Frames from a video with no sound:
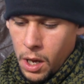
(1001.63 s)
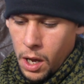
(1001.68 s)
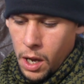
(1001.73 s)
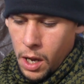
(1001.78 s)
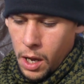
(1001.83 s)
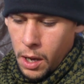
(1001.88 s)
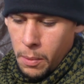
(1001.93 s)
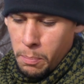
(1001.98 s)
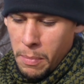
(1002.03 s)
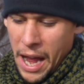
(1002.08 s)

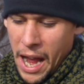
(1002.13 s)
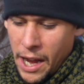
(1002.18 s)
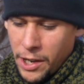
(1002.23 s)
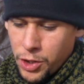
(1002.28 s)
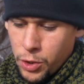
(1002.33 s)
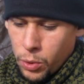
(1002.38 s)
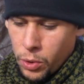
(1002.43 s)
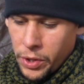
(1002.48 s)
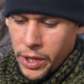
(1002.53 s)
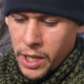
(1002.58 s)

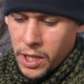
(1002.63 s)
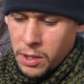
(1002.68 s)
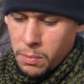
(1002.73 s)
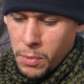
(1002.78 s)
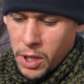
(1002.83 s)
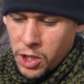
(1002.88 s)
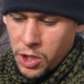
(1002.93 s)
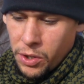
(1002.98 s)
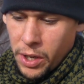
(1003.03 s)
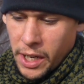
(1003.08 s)
module that is
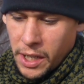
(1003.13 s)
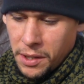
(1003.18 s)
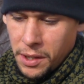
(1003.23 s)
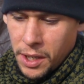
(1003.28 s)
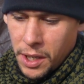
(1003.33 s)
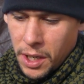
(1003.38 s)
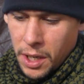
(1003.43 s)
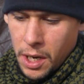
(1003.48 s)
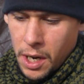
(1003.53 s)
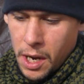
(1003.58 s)
much like
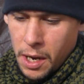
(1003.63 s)
the